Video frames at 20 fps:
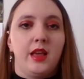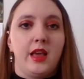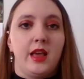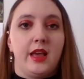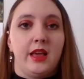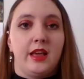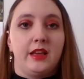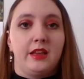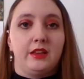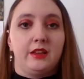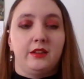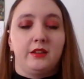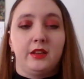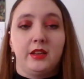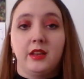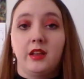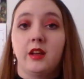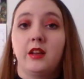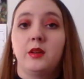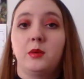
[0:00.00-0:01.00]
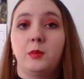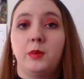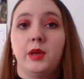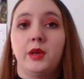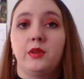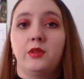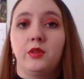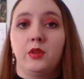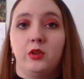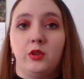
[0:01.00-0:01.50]
and click on the
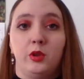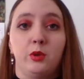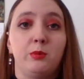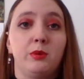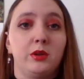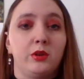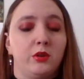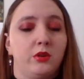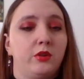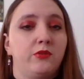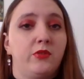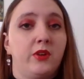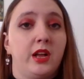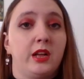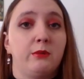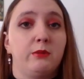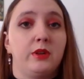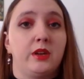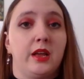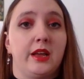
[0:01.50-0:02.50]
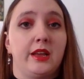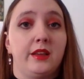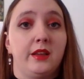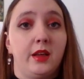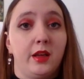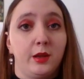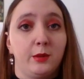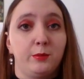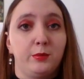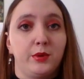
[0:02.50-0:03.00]
bell so you'll be notified when I
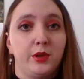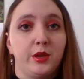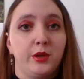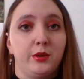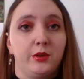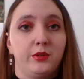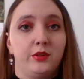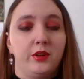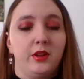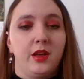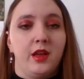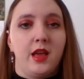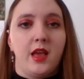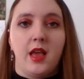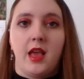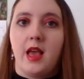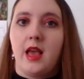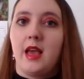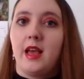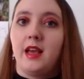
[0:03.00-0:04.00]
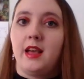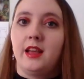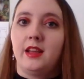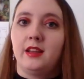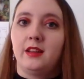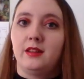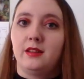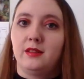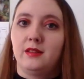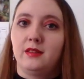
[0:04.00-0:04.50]
upload.
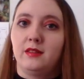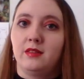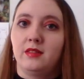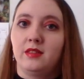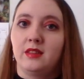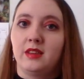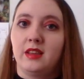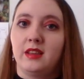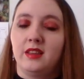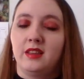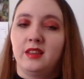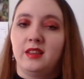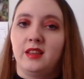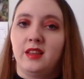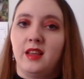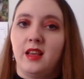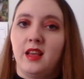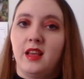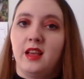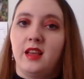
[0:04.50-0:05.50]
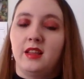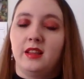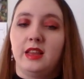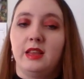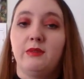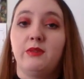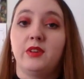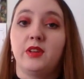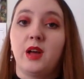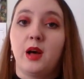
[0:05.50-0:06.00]
And
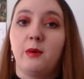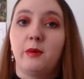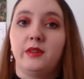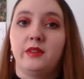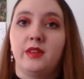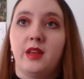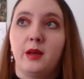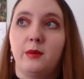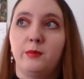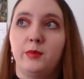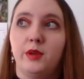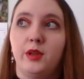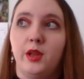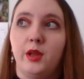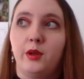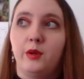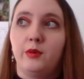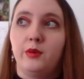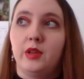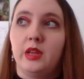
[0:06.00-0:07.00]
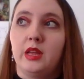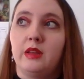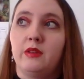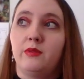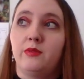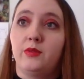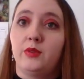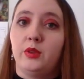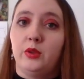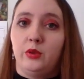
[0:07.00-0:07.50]
leave a comment down below if
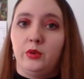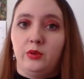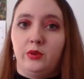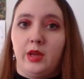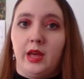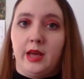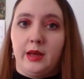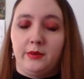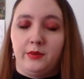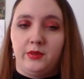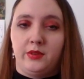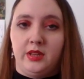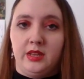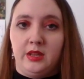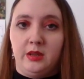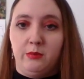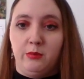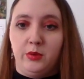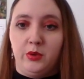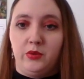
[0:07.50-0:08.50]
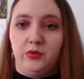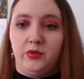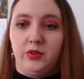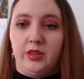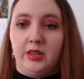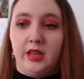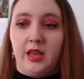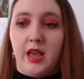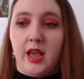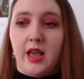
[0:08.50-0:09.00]
you have seen the
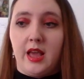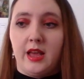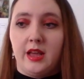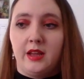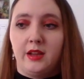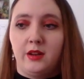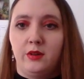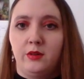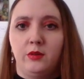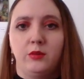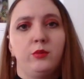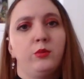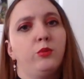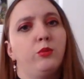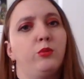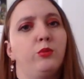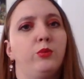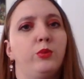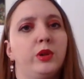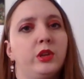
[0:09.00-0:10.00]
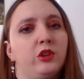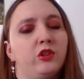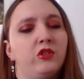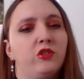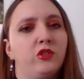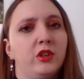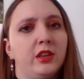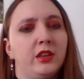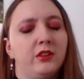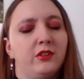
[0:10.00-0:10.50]
movie and
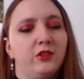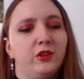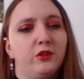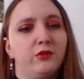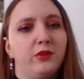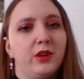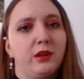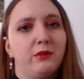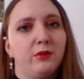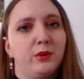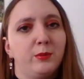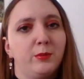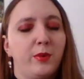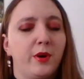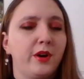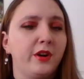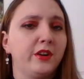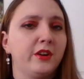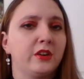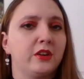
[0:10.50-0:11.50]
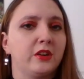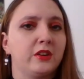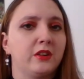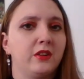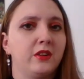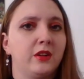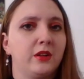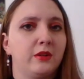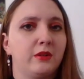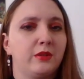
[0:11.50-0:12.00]
which is your favorite part
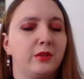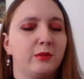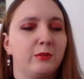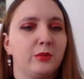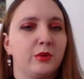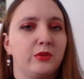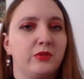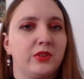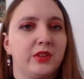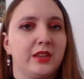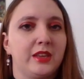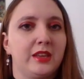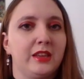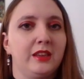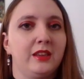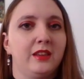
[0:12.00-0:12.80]
of the movie.